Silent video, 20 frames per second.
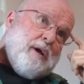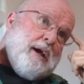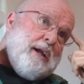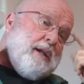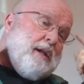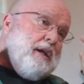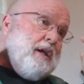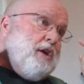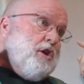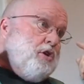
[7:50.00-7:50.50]

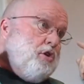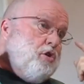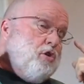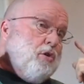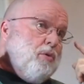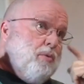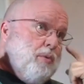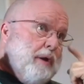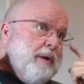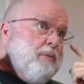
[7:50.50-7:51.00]
mind.
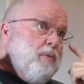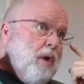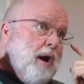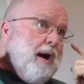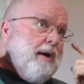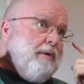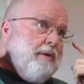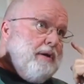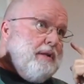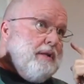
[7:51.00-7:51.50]
You're
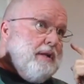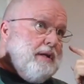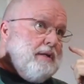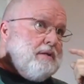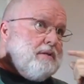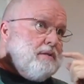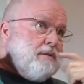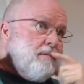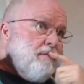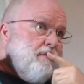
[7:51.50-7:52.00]
rewiring
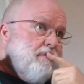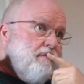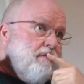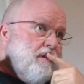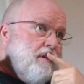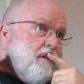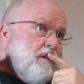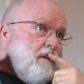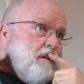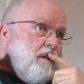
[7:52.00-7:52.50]
this mm-hmm.
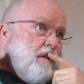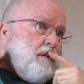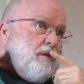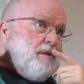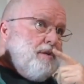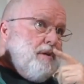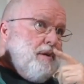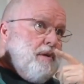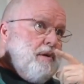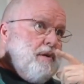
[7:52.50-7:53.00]
through
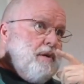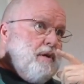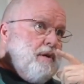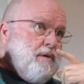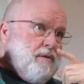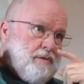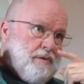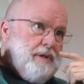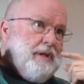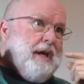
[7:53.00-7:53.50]

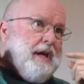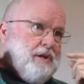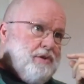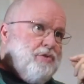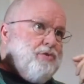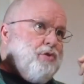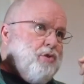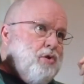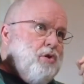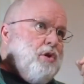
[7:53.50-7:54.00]
contemplation. Uh, yeah,
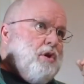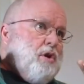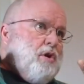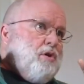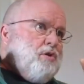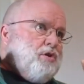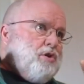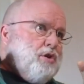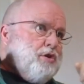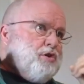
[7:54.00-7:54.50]
through
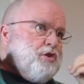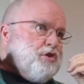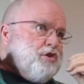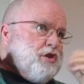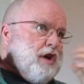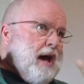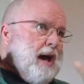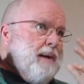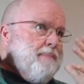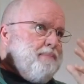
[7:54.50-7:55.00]
to
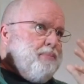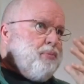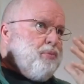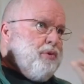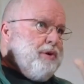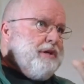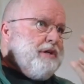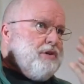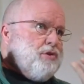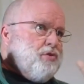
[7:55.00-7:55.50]
stop
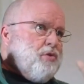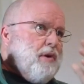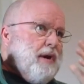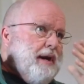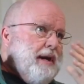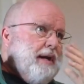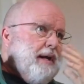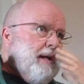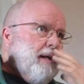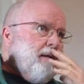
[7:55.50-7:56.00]

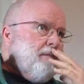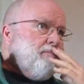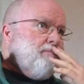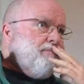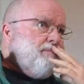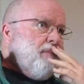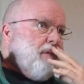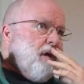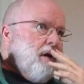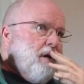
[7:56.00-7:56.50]
retraining,
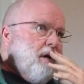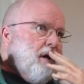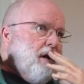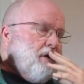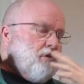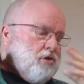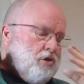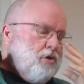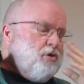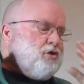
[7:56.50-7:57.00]
uh,
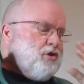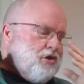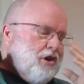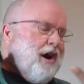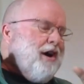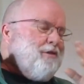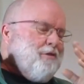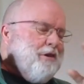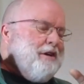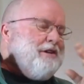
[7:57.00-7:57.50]
to
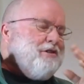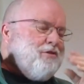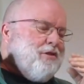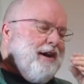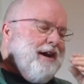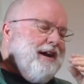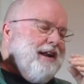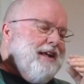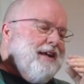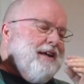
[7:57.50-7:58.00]
start
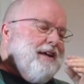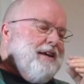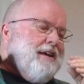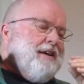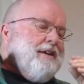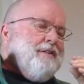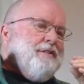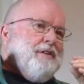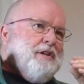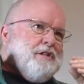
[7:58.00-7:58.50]
retraining
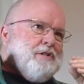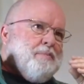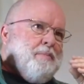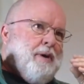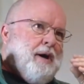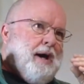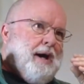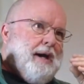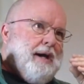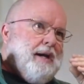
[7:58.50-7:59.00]
this
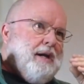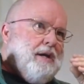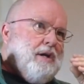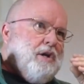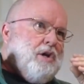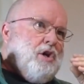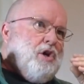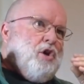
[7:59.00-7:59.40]
mind,